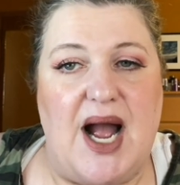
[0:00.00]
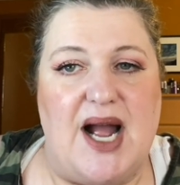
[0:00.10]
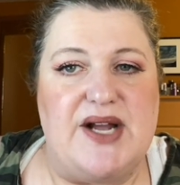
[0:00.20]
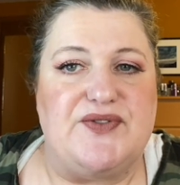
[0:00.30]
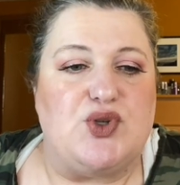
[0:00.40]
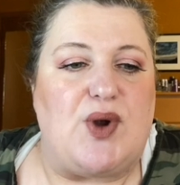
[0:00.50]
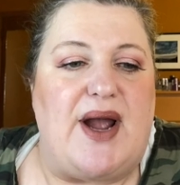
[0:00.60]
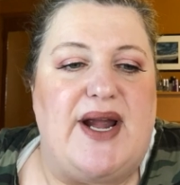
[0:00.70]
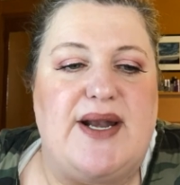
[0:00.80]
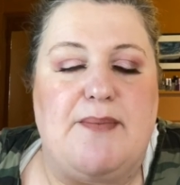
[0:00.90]
I've
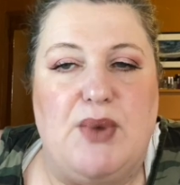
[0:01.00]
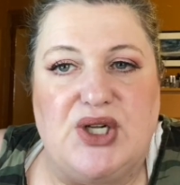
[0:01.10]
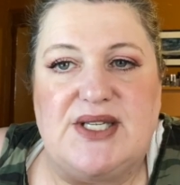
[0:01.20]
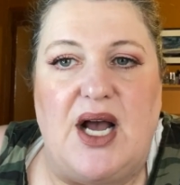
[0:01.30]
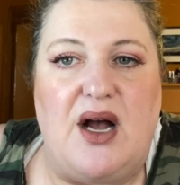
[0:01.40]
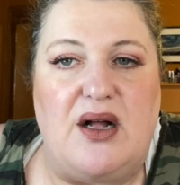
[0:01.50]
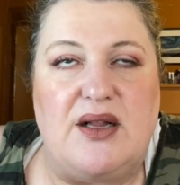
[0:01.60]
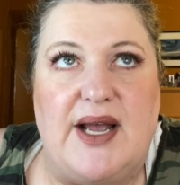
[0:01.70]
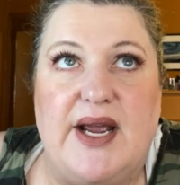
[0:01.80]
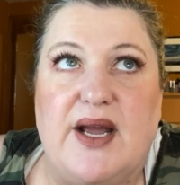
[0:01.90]
tried Montal
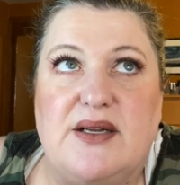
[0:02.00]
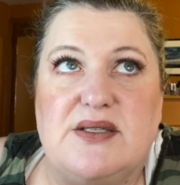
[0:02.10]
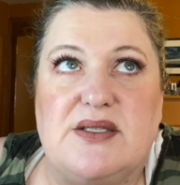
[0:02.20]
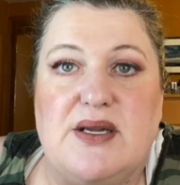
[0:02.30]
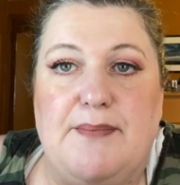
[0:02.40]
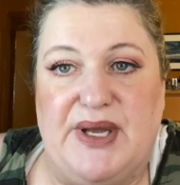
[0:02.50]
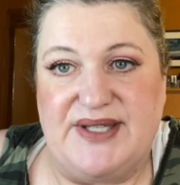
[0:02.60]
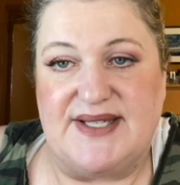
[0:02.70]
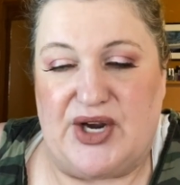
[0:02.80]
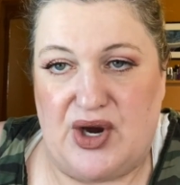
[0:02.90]
and
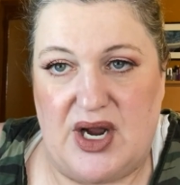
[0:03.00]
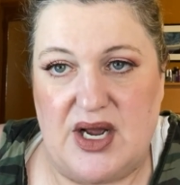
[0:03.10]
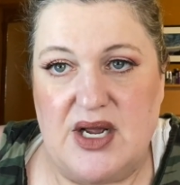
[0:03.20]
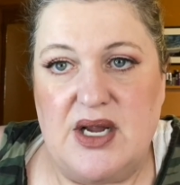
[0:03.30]
Mancera.